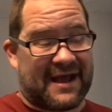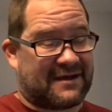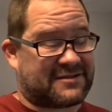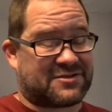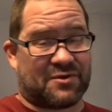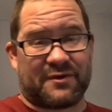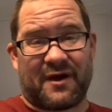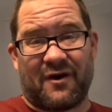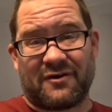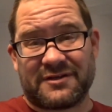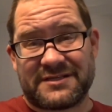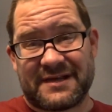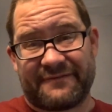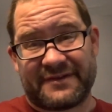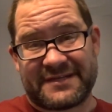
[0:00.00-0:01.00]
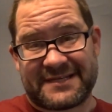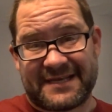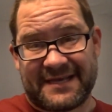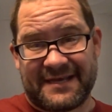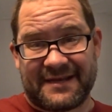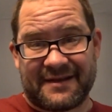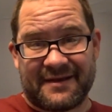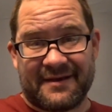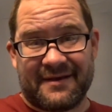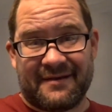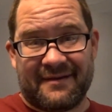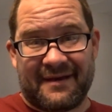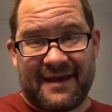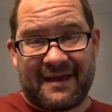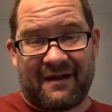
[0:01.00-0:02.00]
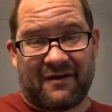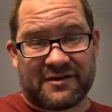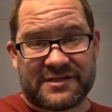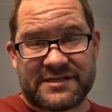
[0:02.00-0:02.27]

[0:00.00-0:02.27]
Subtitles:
I sold all 17, and all